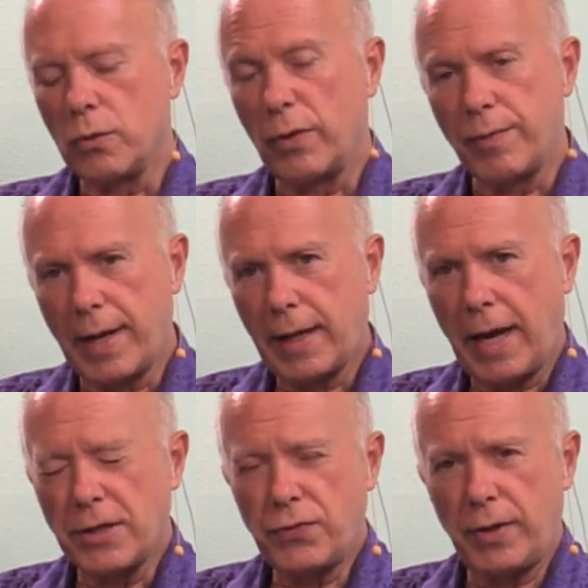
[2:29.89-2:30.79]
We've made a
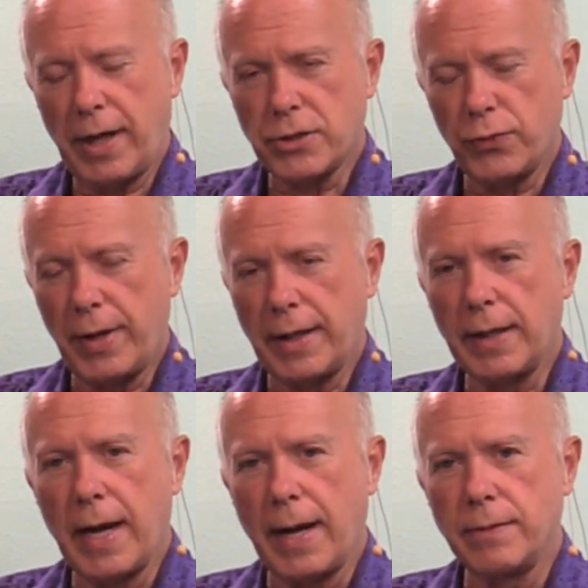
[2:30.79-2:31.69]
case for the X three
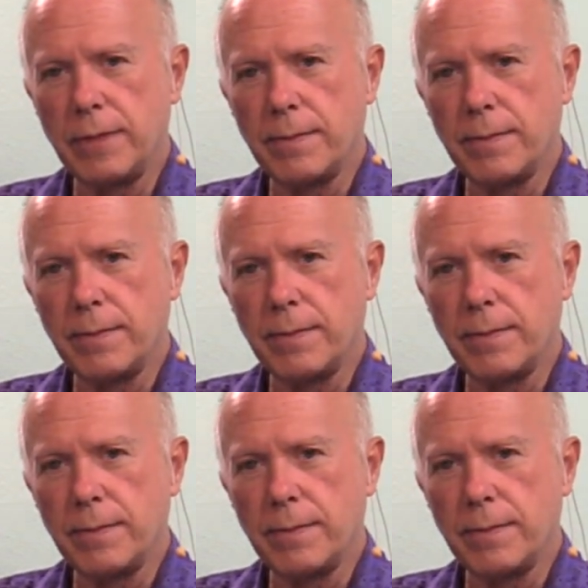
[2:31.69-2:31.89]
ninety-nine